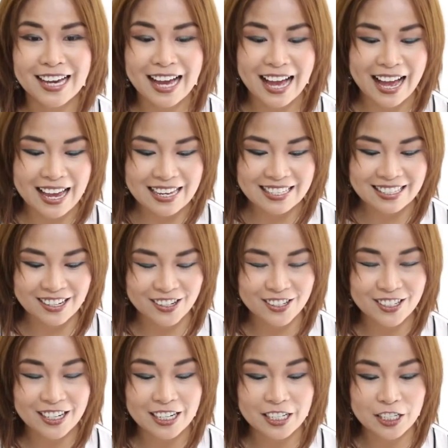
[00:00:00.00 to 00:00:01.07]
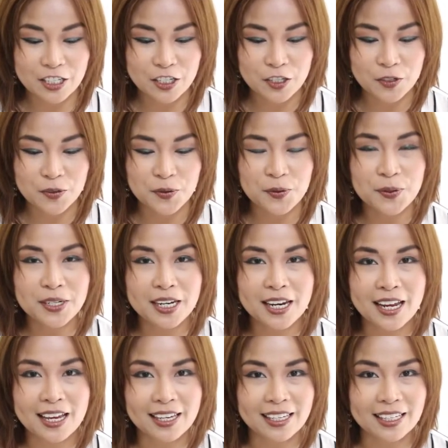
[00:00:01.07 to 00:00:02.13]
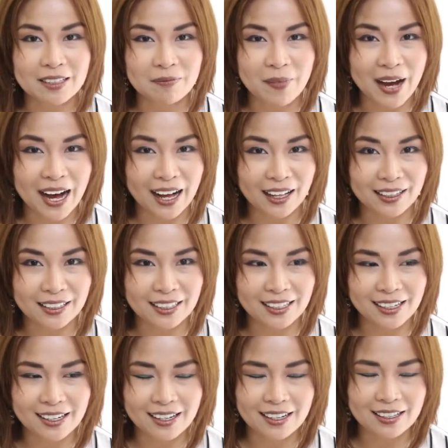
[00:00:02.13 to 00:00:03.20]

guys, there's a new Naked palette